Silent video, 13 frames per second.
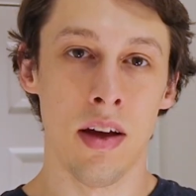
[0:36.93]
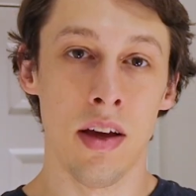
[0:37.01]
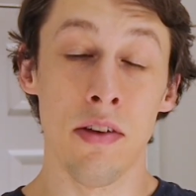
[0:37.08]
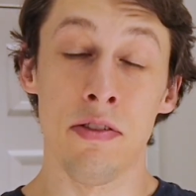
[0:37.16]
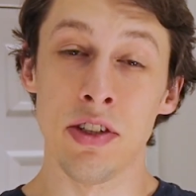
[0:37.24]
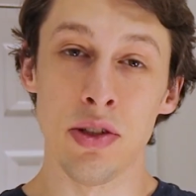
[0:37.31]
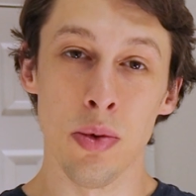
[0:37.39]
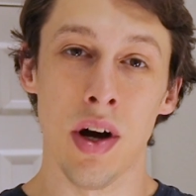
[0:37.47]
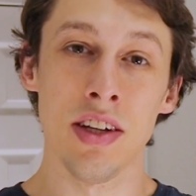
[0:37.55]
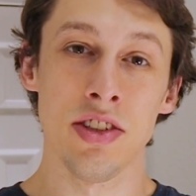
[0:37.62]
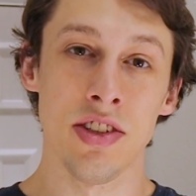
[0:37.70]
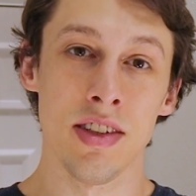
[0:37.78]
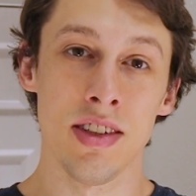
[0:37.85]
If as you're
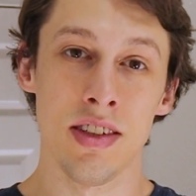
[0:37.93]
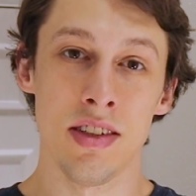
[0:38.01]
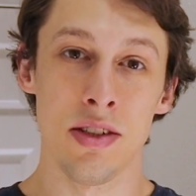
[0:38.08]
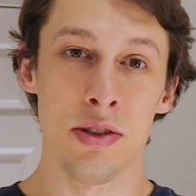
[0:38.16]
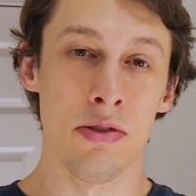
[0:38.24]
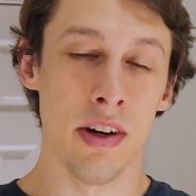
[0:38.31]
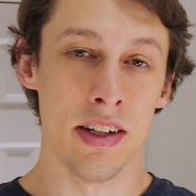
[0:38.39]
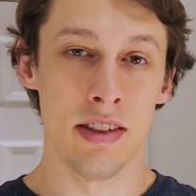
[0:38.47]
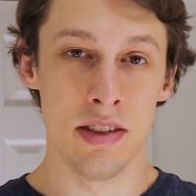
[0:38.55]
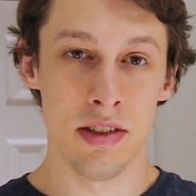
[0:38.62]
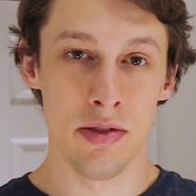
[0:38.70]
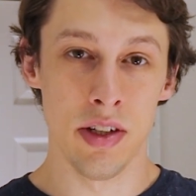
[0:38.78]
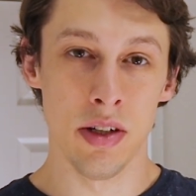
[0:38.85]
watching this, you find
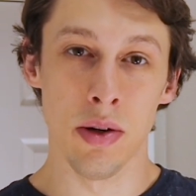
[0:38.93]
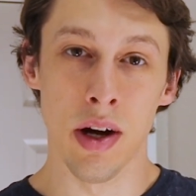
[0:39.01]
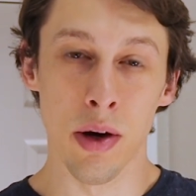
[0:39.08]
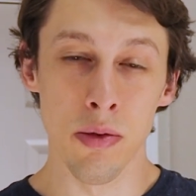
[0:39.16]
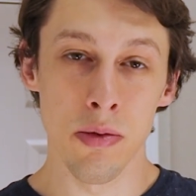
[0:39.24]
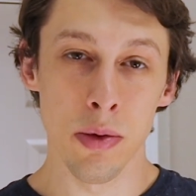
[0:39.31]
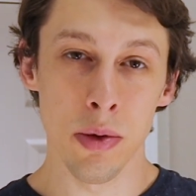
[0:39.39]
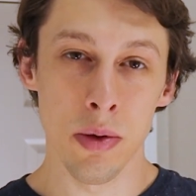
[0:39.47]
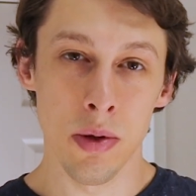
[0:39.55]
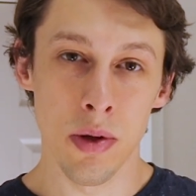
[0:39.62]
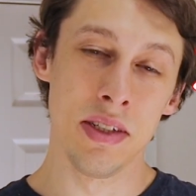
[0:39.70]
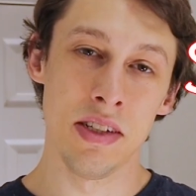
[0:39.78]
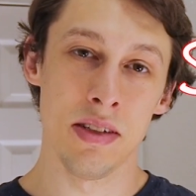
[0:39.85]
this video
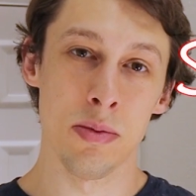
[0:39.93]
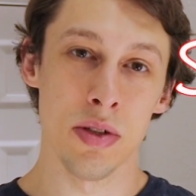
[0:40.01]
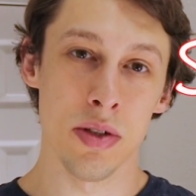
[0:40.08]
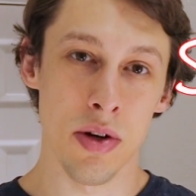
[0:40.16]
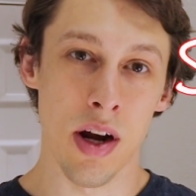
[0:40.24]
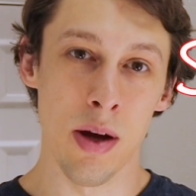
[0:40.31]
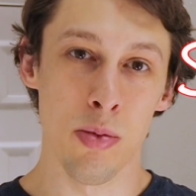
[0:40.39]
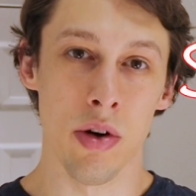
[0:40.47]
helpful, please subscribe.